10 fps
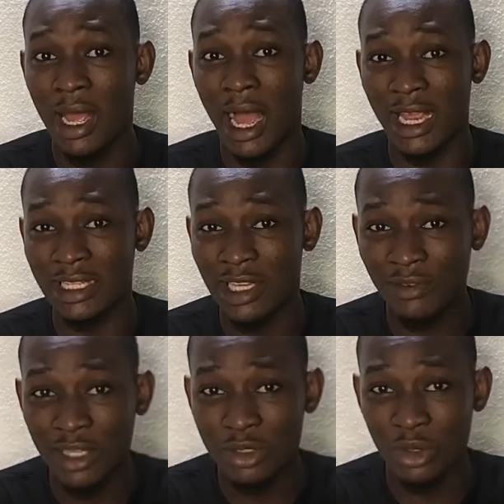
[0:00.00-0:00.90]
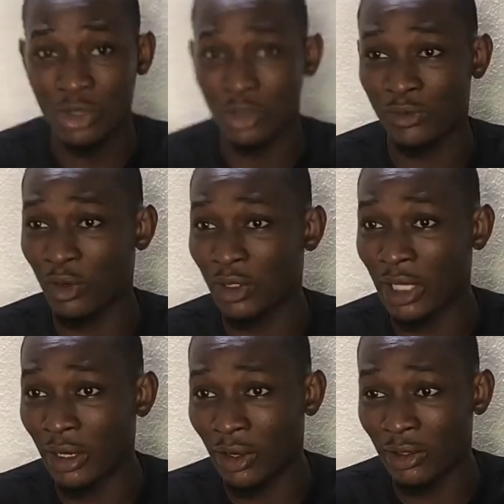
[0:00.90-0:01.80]
and he has given instructions for all the
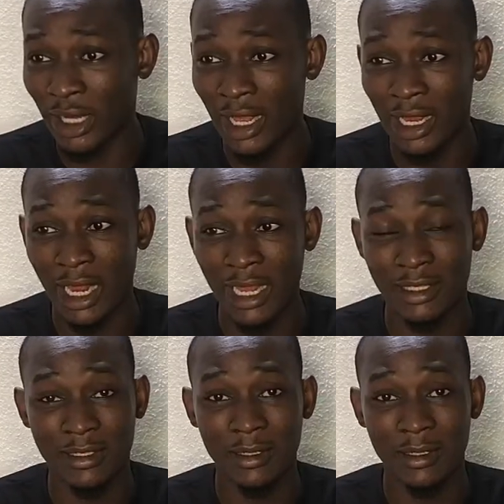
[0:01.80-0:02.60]
other airline